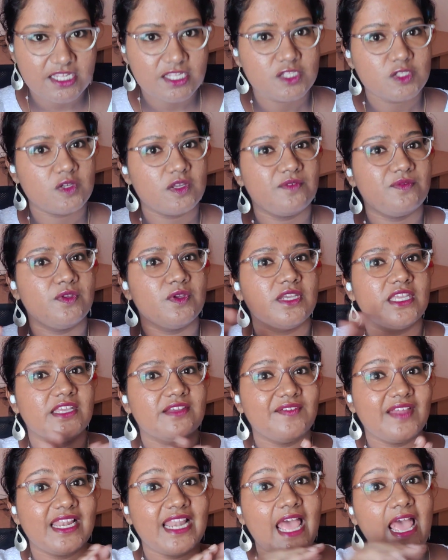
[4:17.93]
So if you
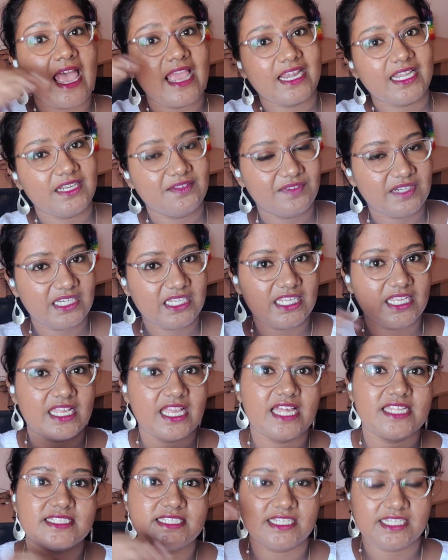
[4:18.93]
give an activity
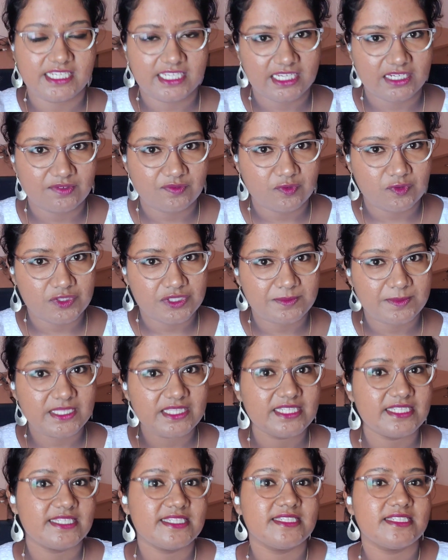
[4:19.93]
as a reinforcement,
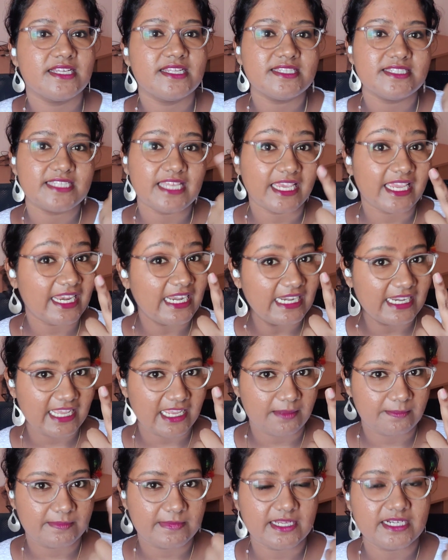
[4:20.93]
this is the second
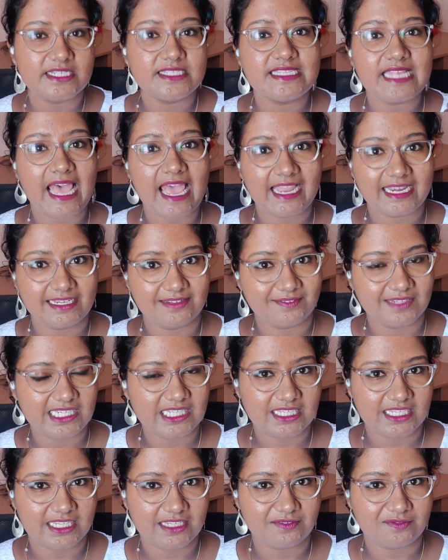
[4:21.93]
type, that is
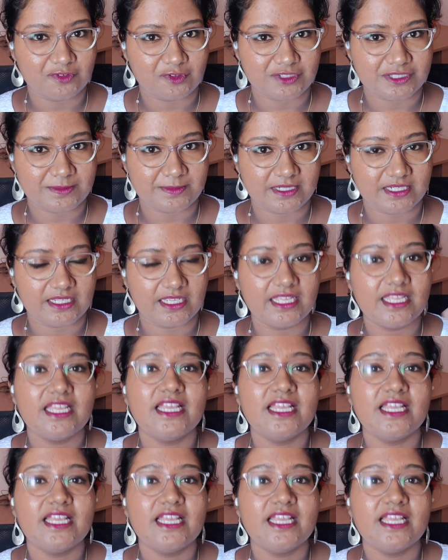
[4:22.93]
activity reinforcement.